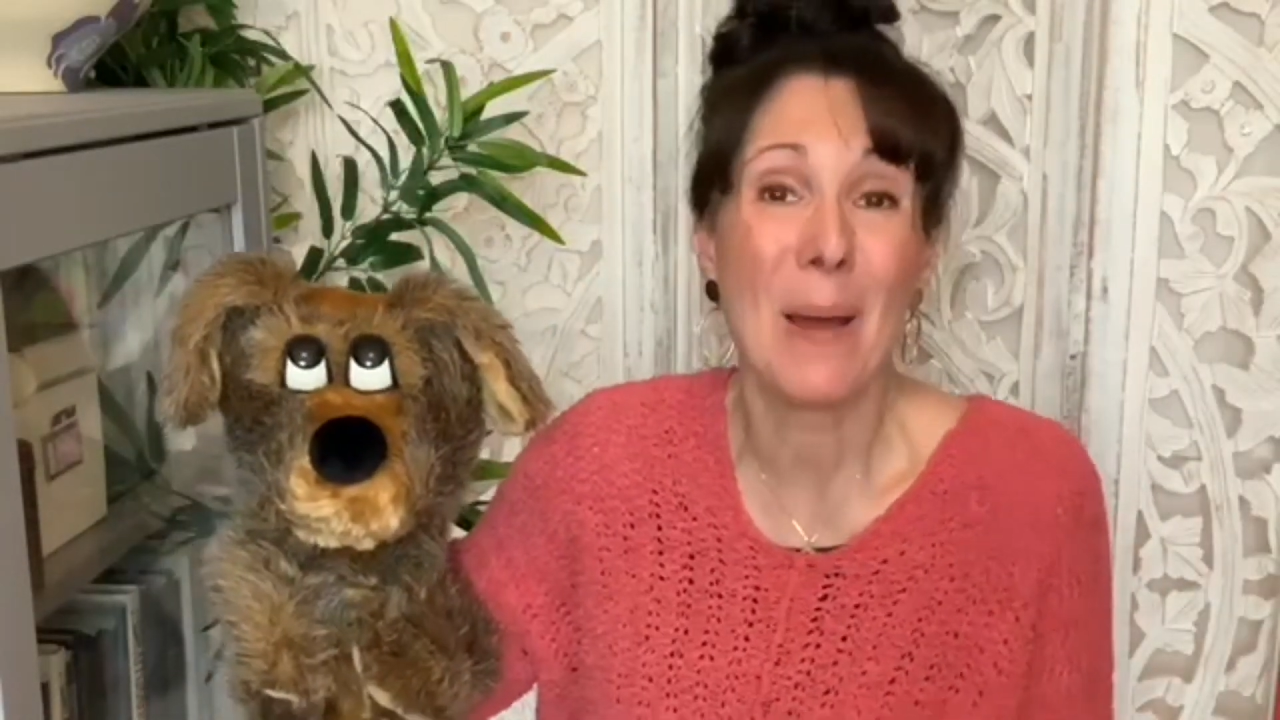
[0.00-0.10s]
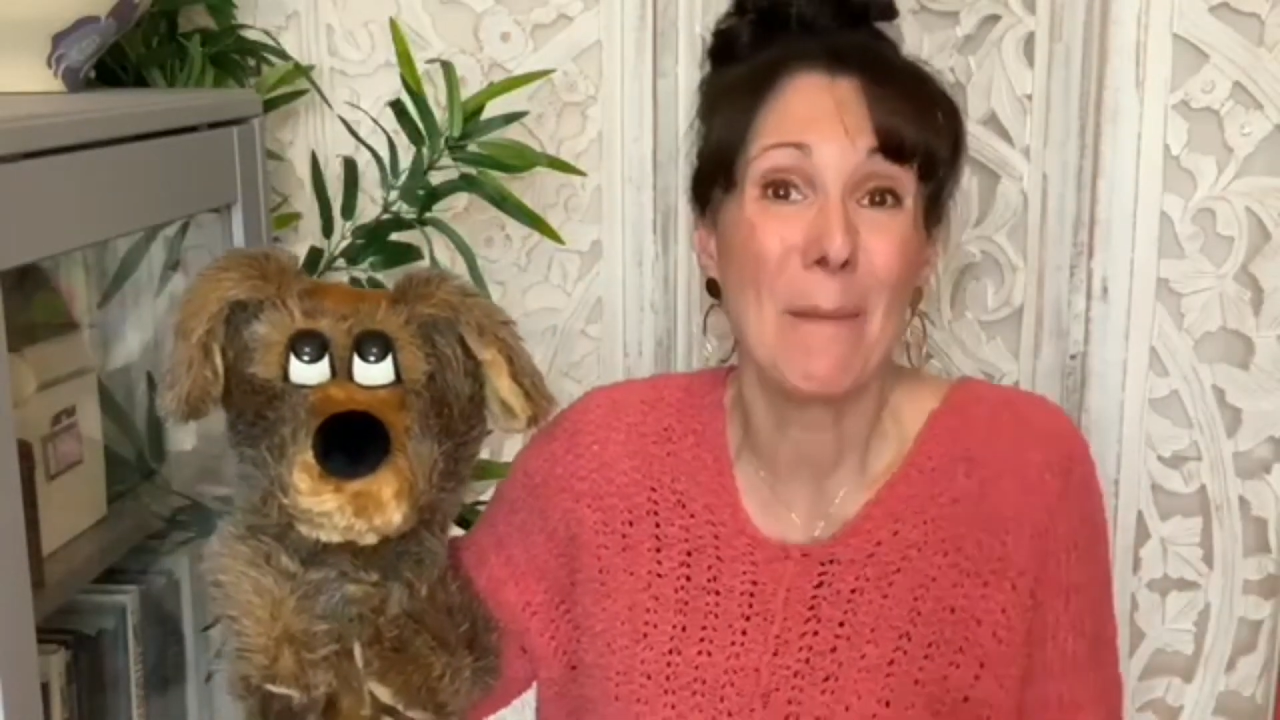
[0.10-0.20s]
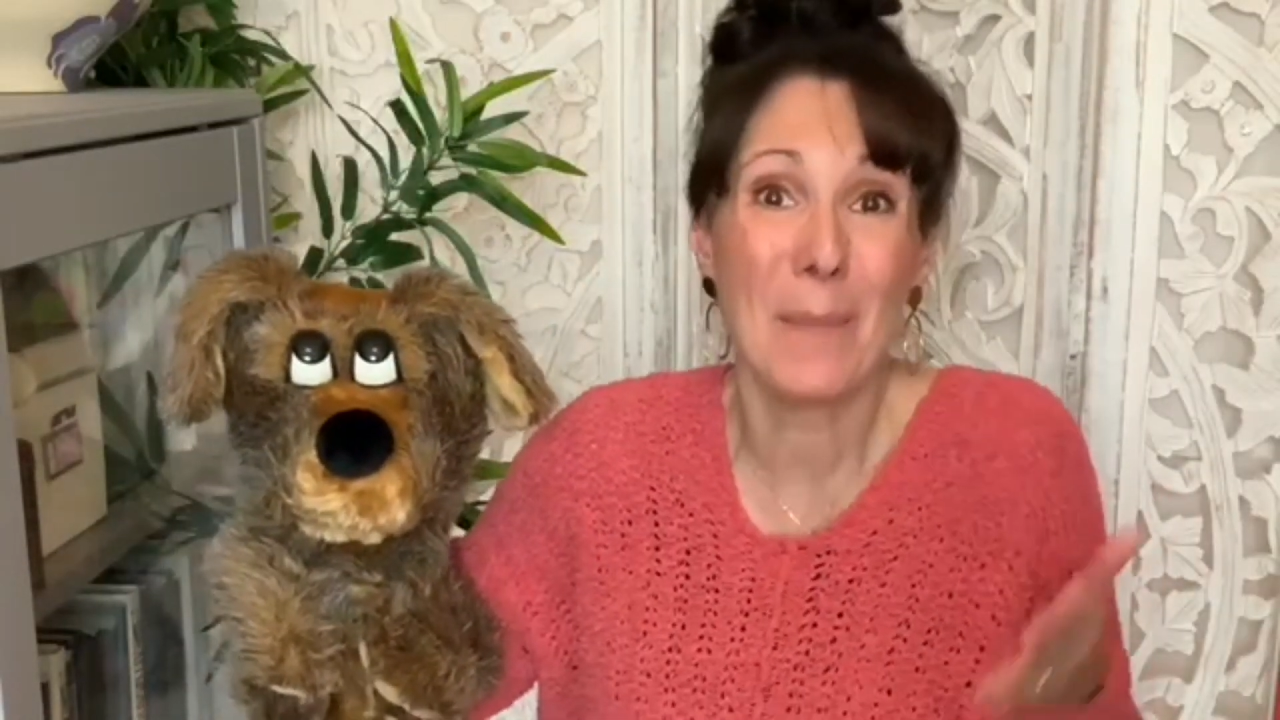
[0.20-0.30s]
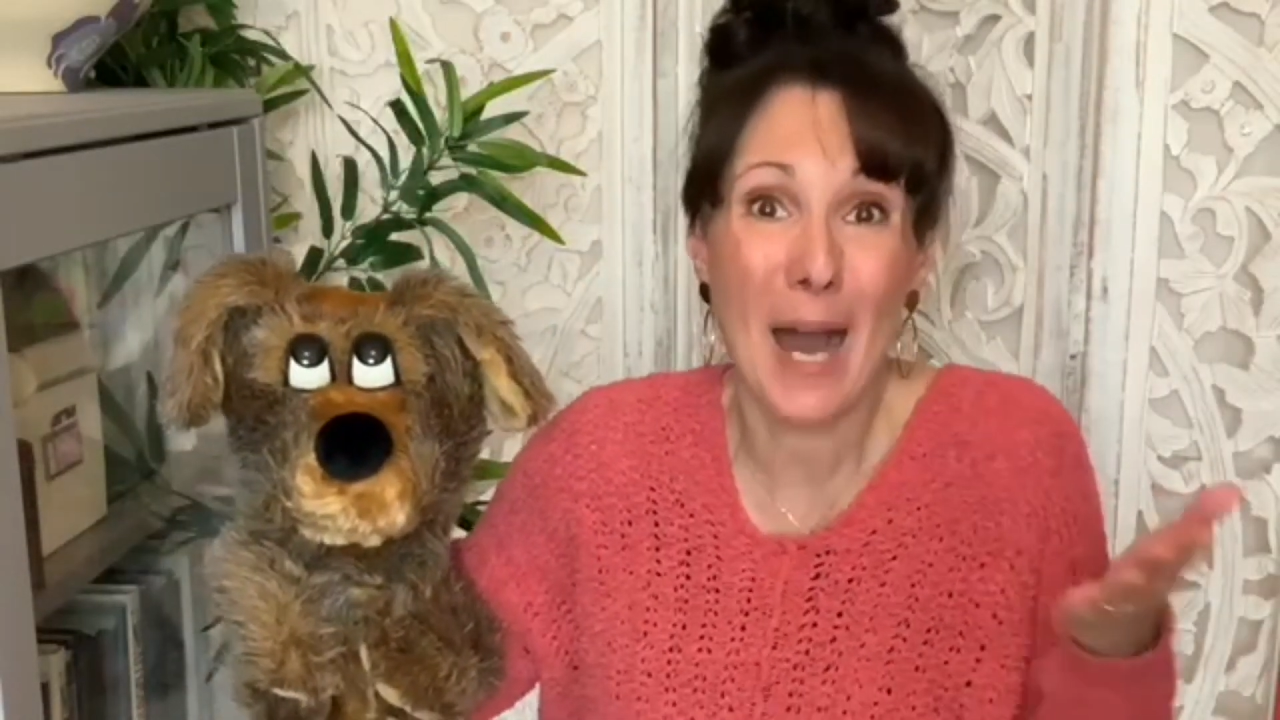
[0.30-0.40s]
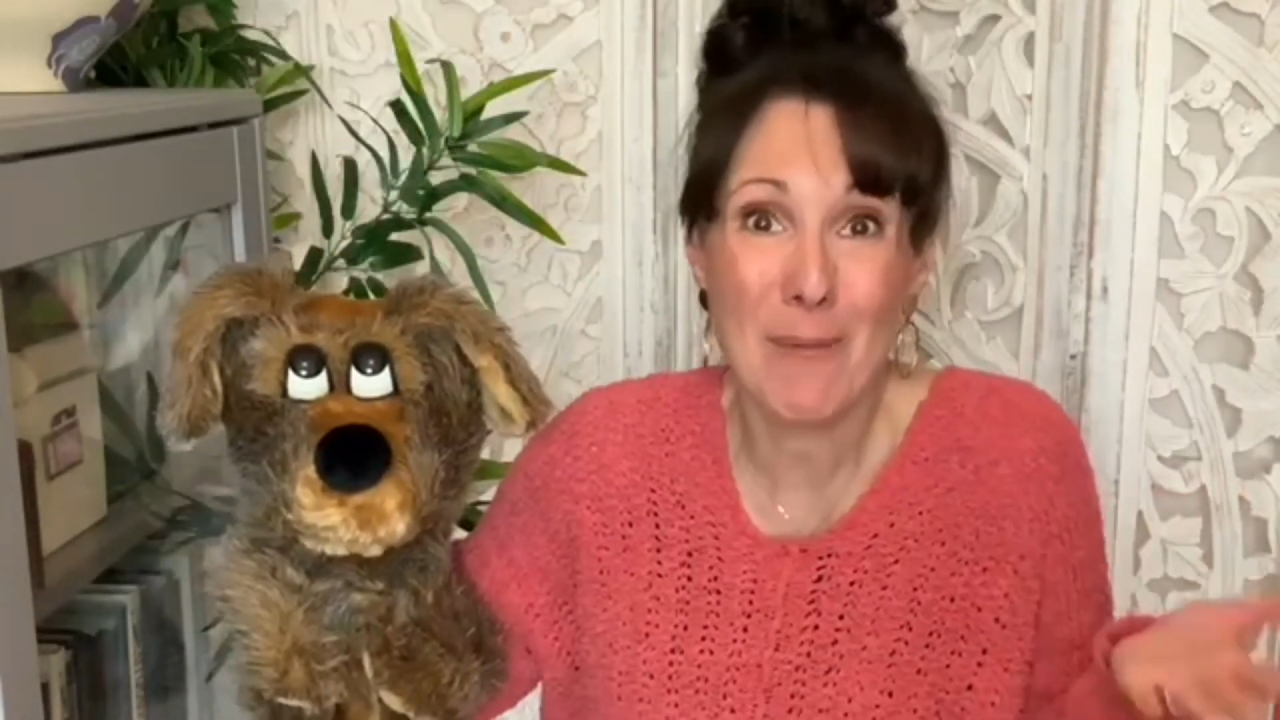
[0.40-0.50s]

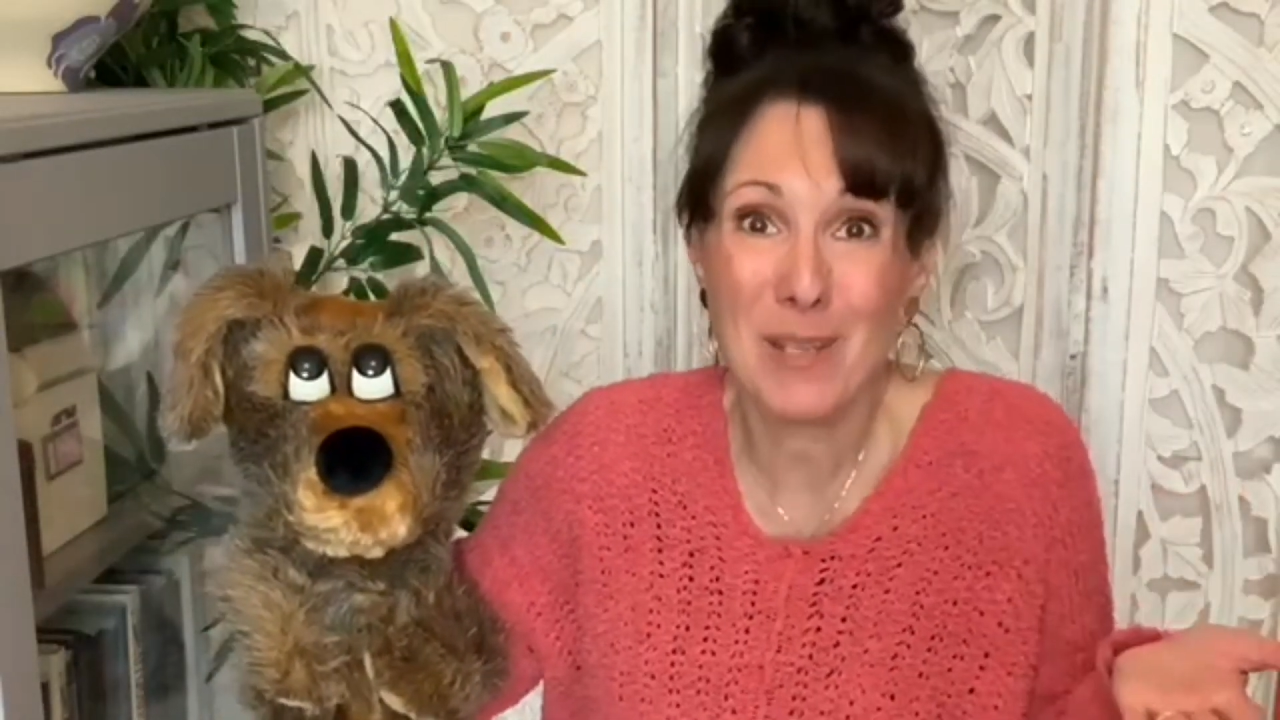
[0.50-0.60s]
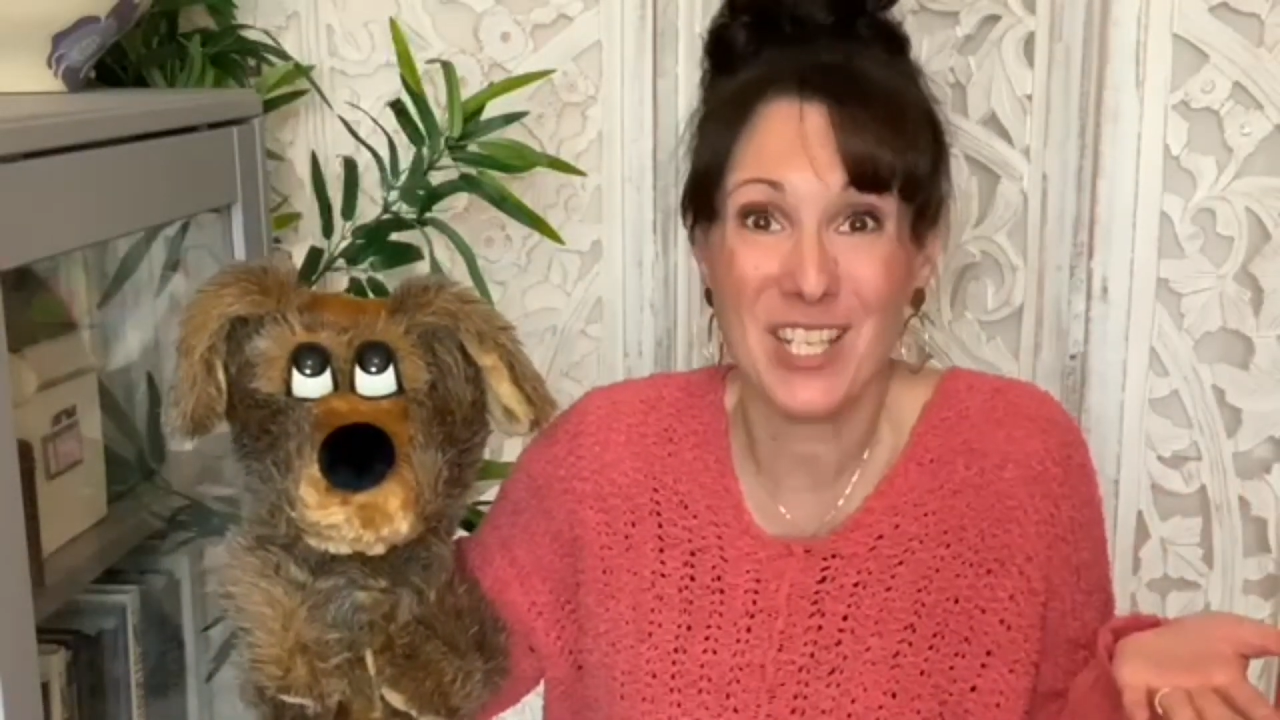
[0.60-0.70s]
puppy